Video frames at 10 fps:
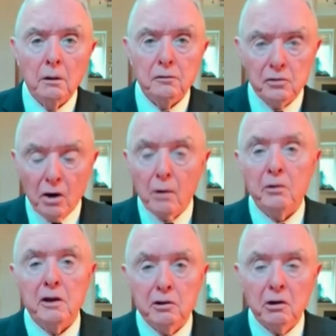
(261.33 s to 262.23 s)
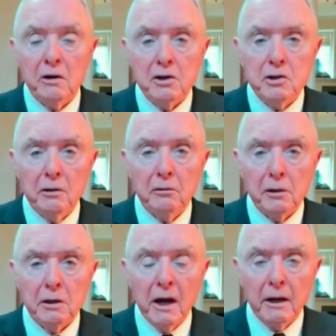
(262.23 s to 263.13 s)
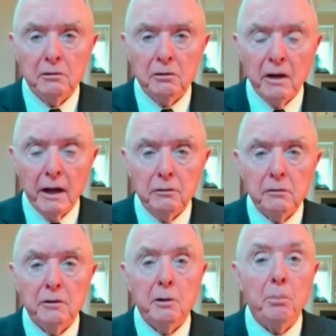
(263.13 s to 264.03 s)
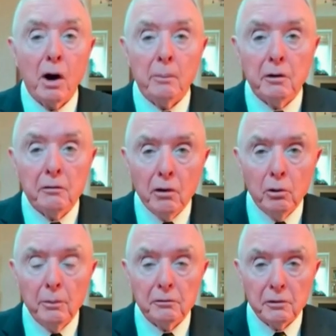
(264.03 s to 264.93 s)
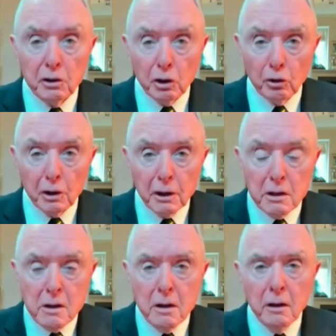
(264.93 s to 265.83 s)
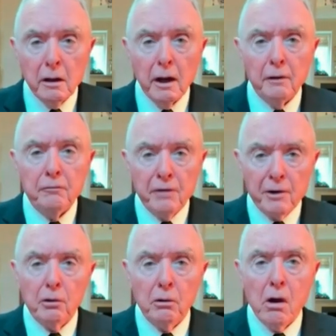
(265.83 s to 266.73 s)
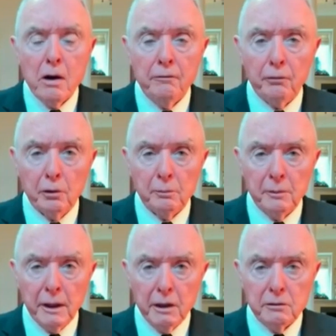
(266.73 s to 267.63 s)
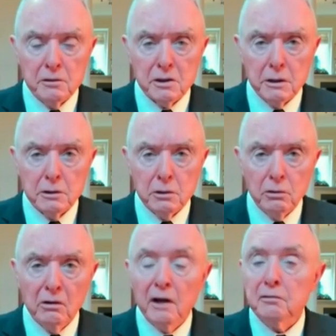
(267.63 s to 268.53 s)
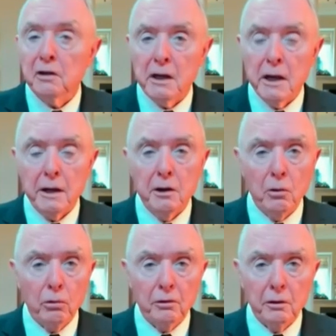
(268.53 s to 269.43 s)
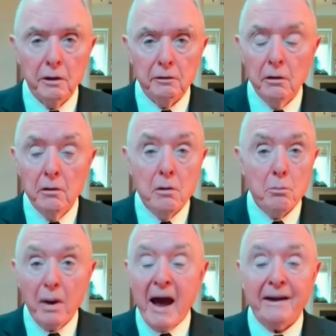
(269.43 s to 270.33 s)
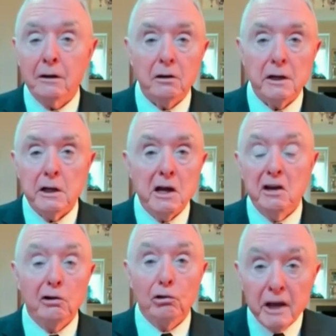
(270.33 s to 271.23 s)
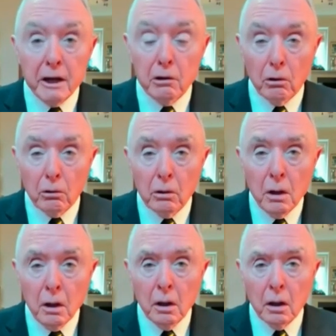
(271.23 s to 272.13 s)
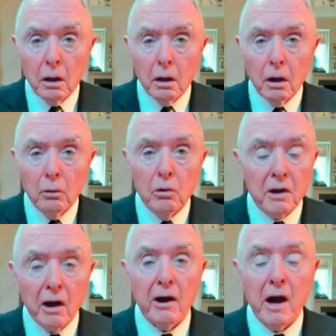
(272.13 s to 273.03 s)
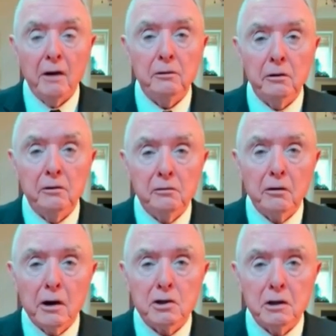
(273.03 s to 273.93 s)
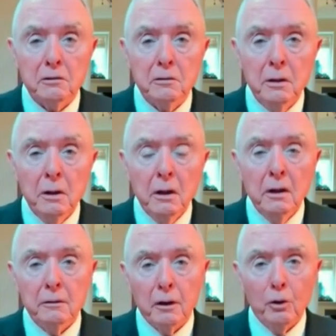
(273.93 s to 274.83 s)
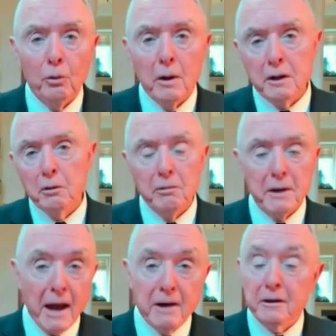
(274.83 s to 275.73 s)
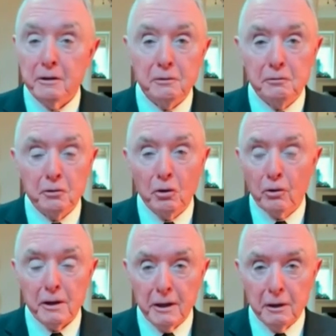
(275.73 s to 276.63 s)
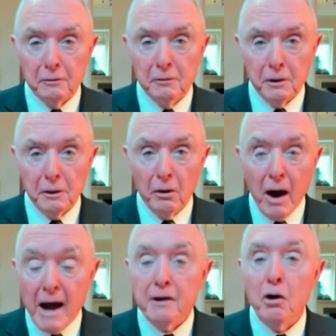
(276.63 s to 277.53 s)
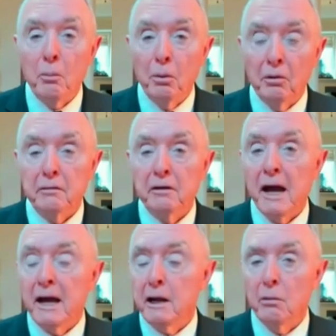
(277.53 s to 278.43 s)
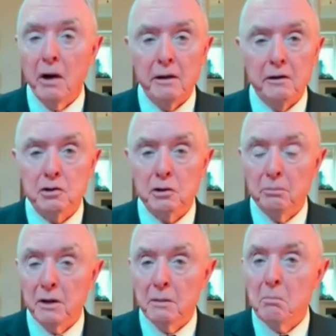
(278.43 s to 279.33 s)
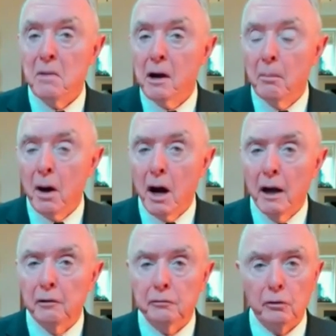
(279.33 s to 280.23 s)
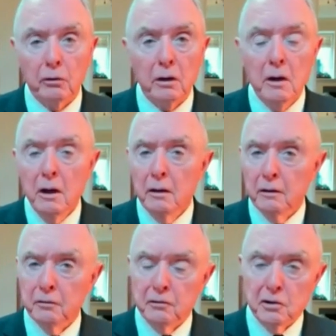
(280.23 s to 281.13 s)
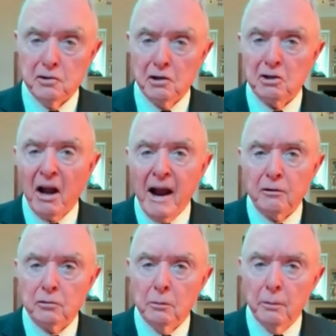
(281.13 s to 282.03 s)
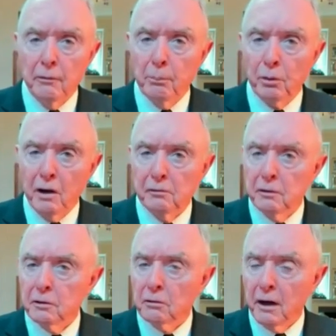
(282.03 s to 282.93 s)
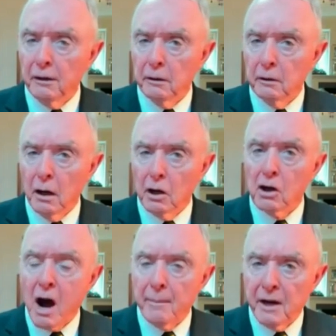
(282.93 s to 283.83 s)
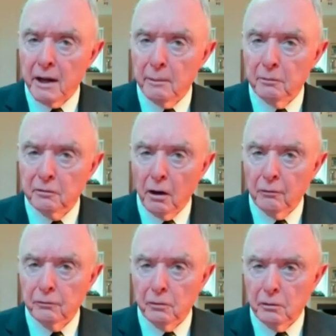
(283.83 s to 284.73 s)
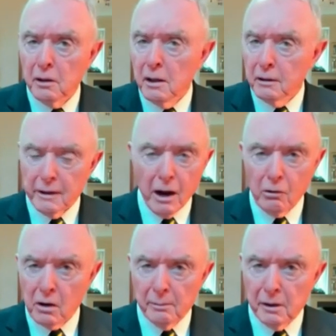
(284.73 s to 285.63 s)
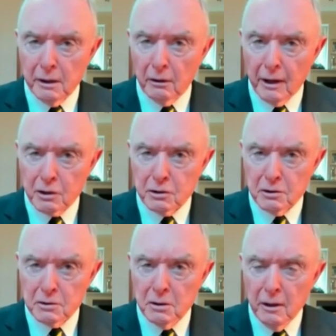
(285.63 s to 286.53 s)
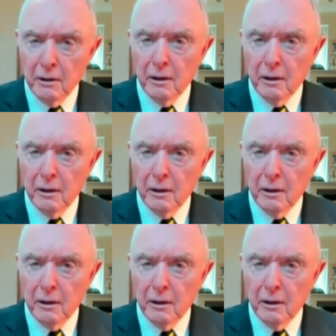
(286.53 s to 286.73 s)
start with the Attorney General of the United States, the Department of Homeland Security, and federal law enforcement agencies, who, unless they get an order that's patently illegal, will carry out their instructions. So, the end of the story is, I don't believe in any way this should be minimized, or this is just a tantrum of a president trying to accommodate himself to the outcome of the elections.